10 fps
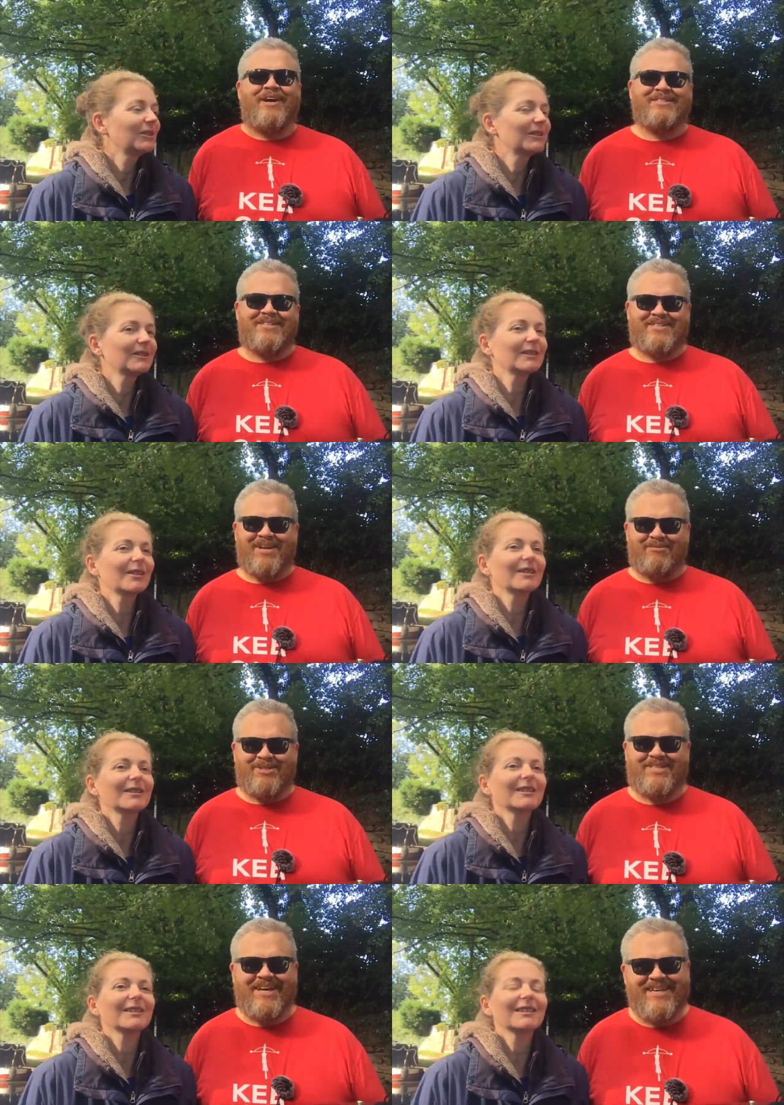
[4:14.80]
Speaker 1: has its
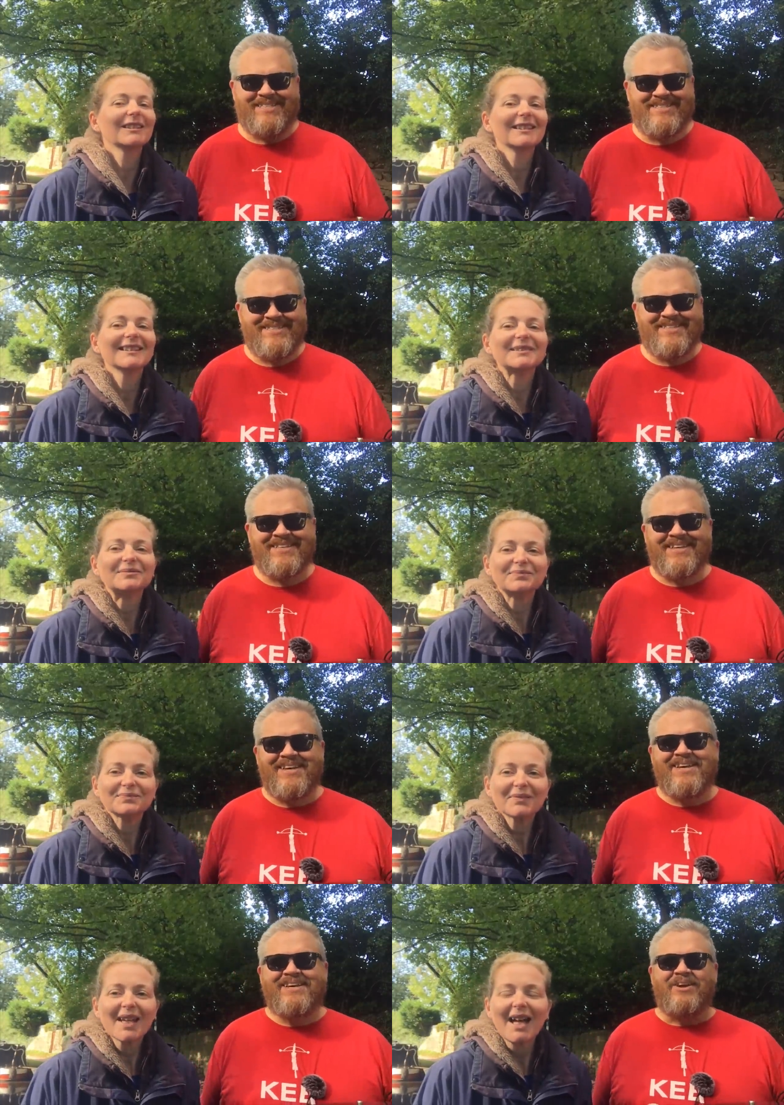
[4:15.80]
downsides,
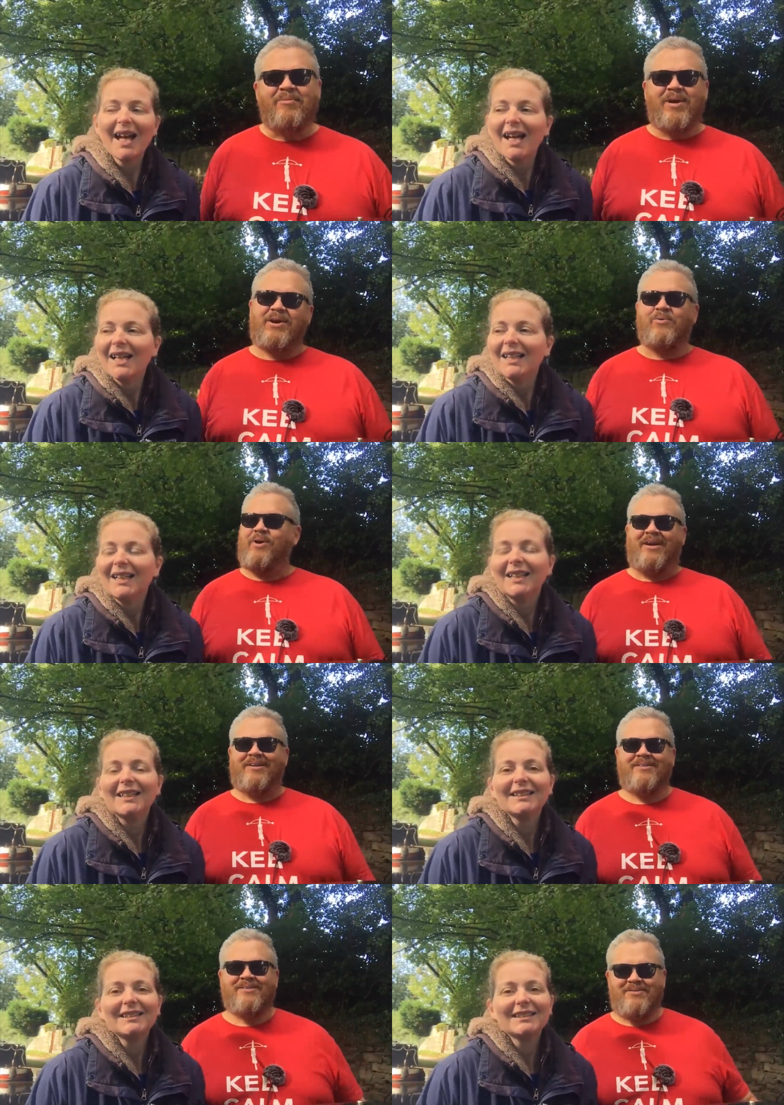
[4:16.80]
no matter what,
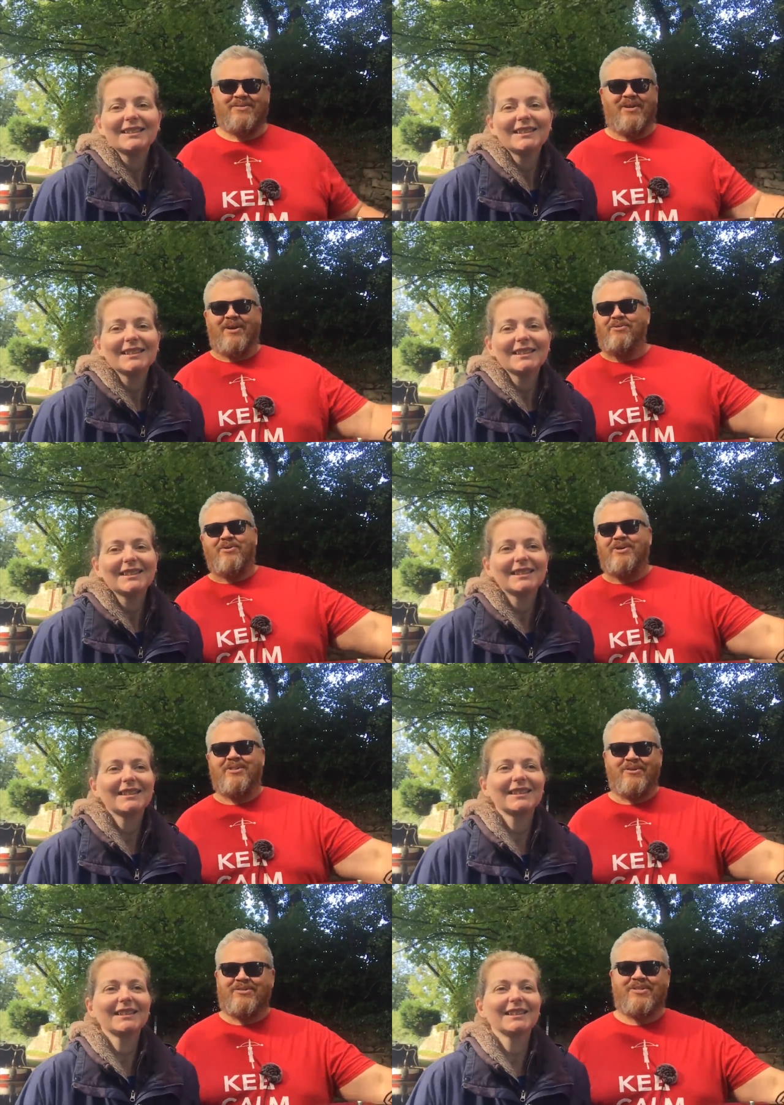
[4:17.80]
and how good it
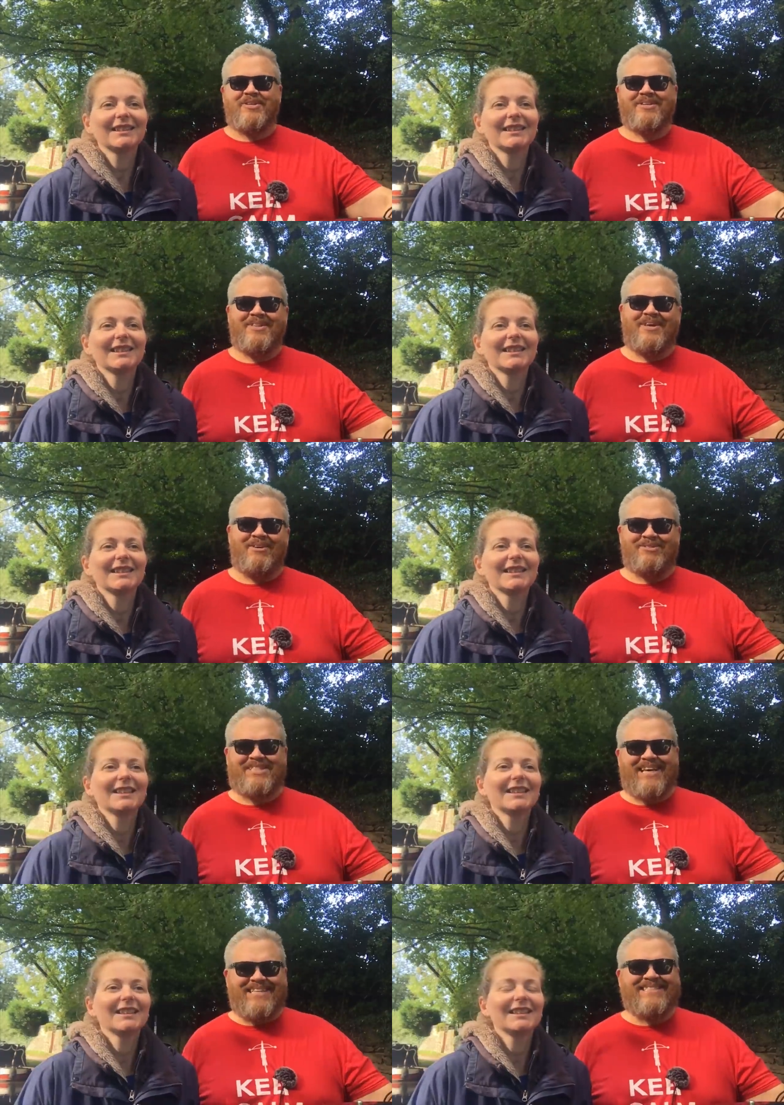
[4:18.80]
looks on the
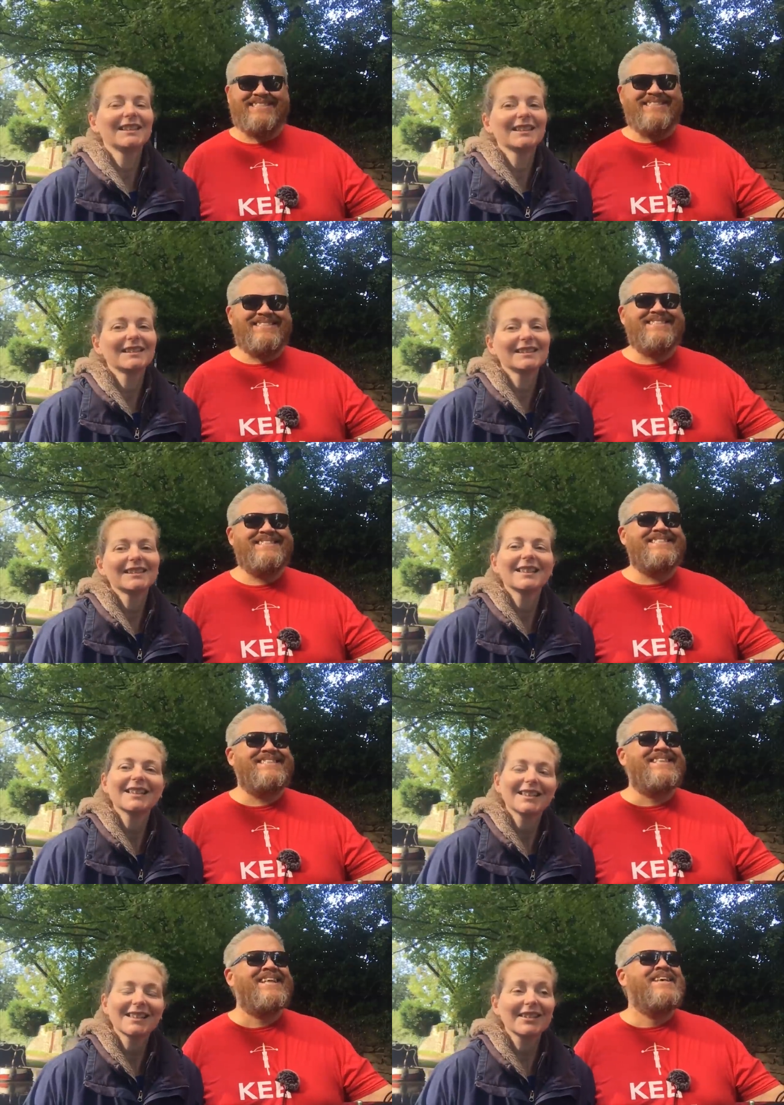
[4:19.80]
outside.
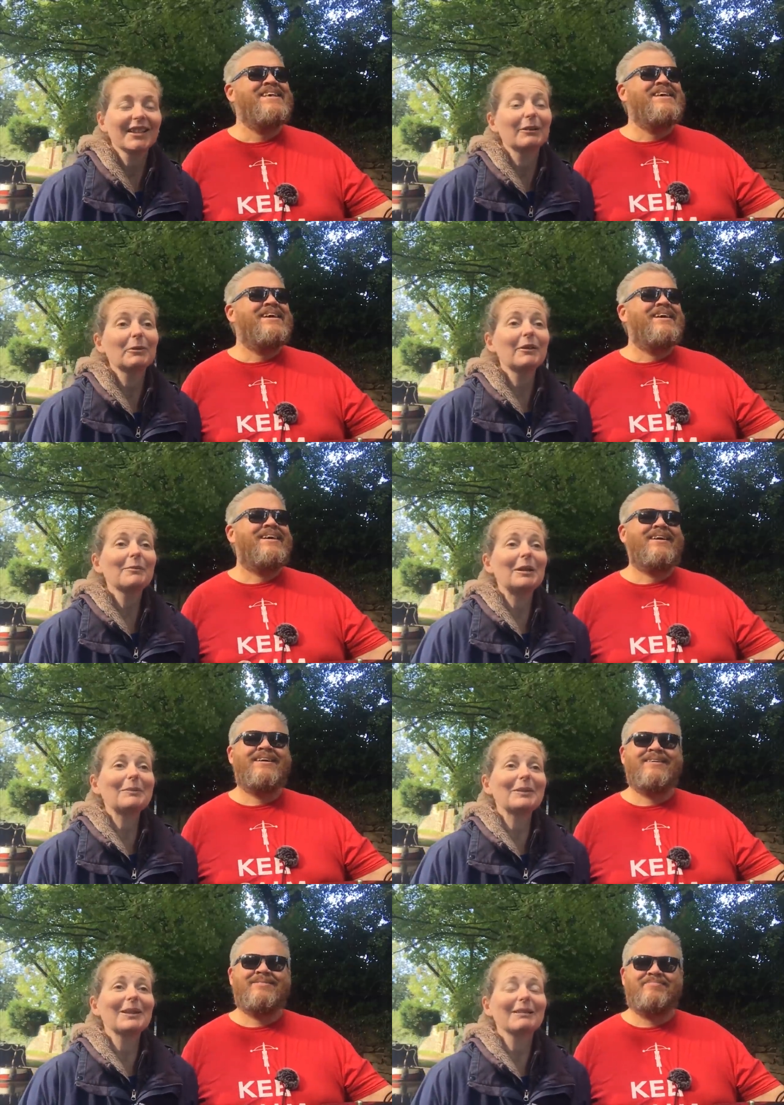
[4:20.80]
Speaker 2: So yeah, we're in
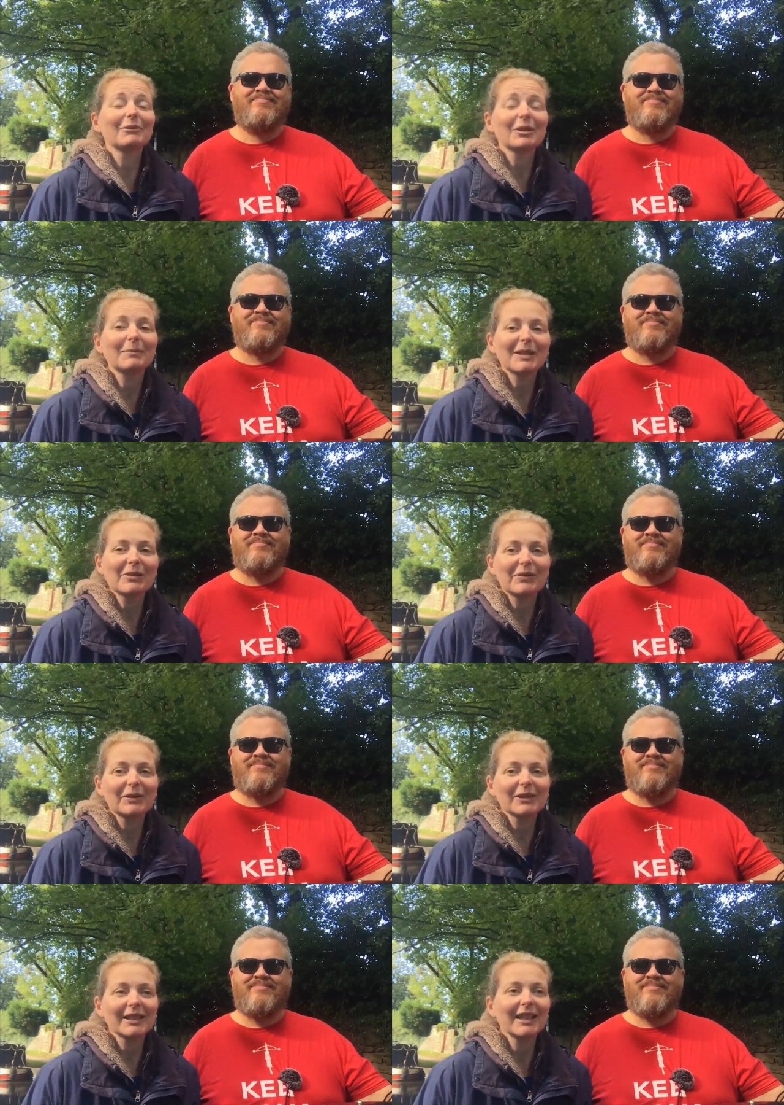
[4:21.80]
Marple, we're on the
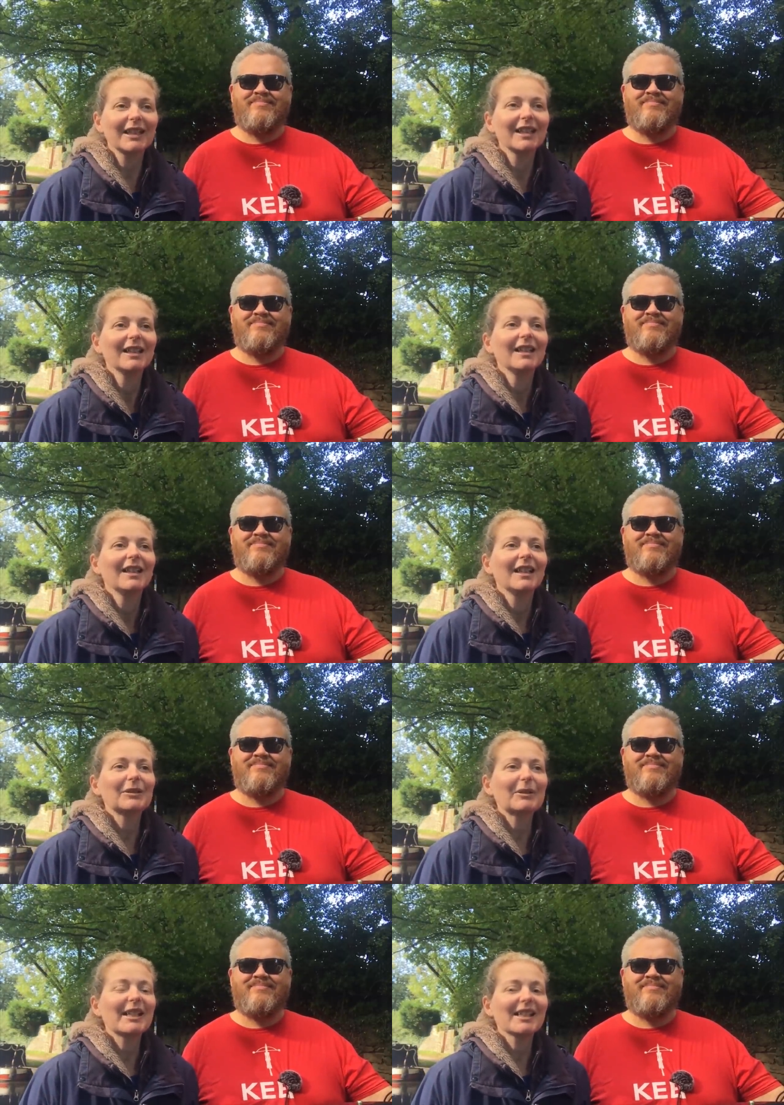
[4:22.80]
Macclesfield Canal, and
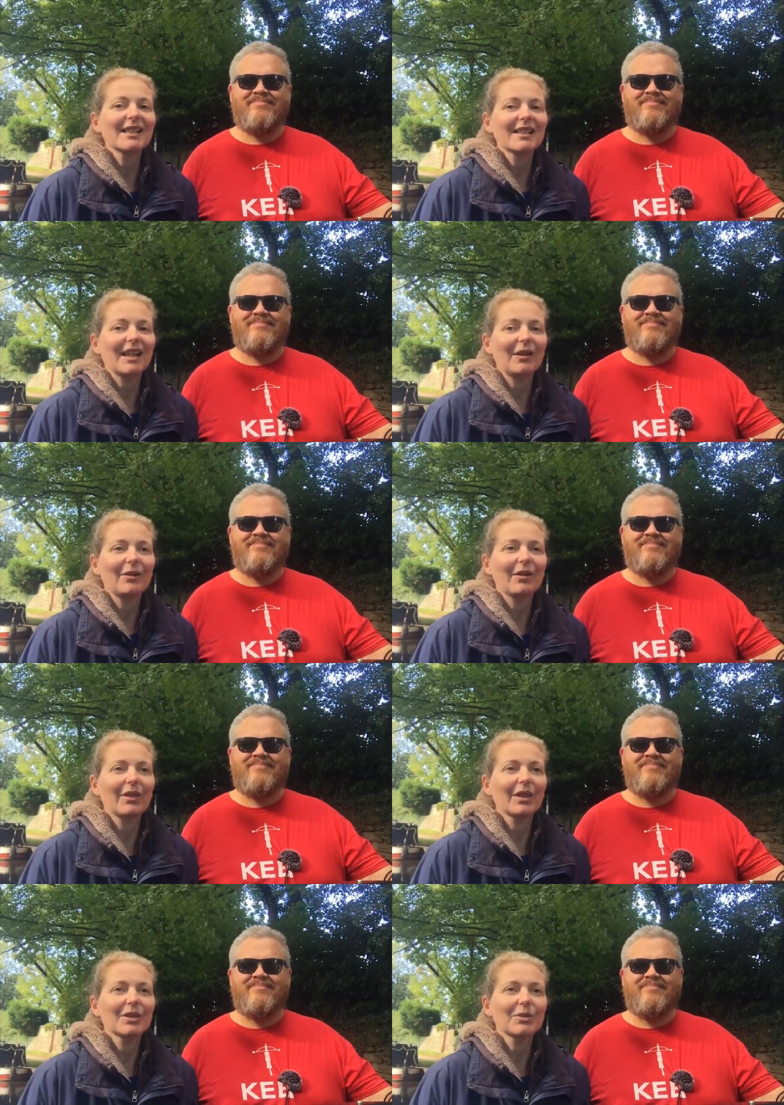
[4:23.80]
we're heading south
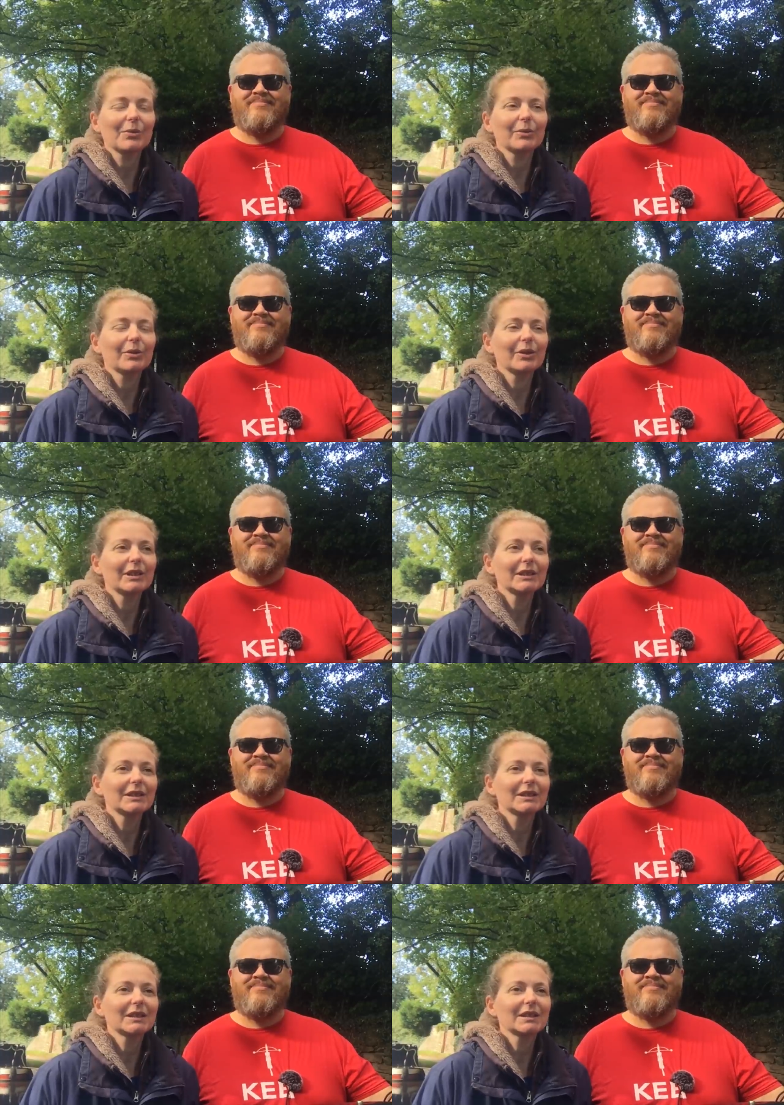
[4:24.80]

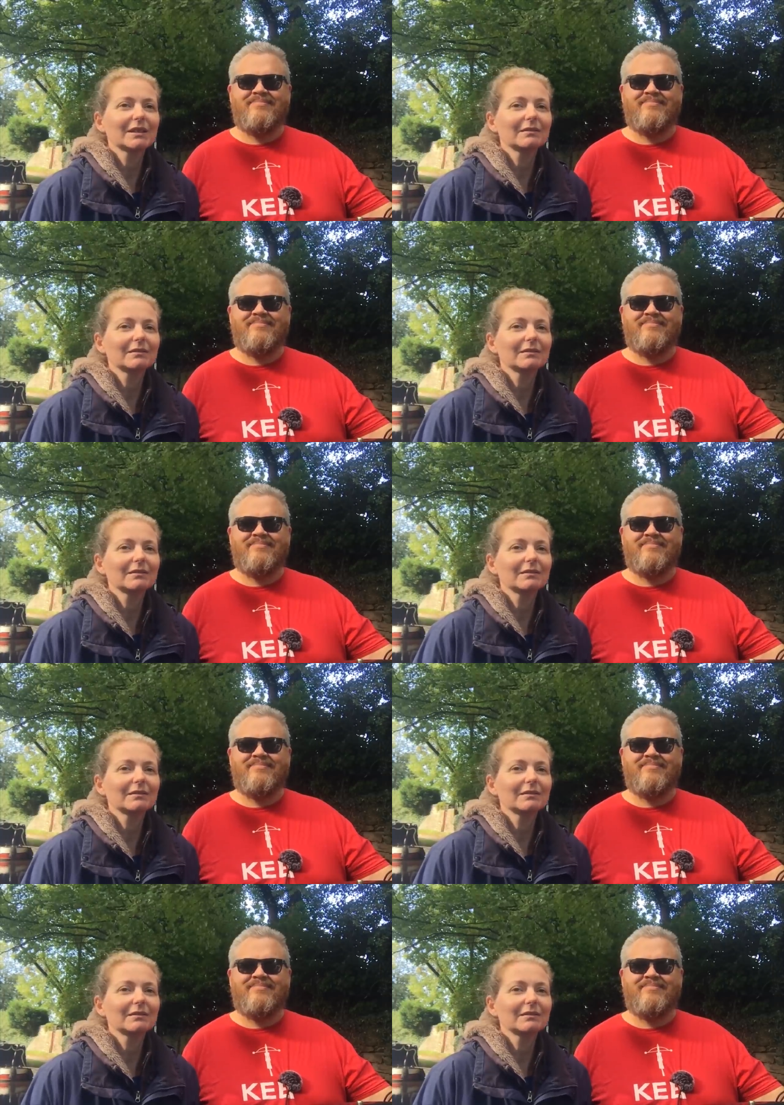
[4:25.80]
towards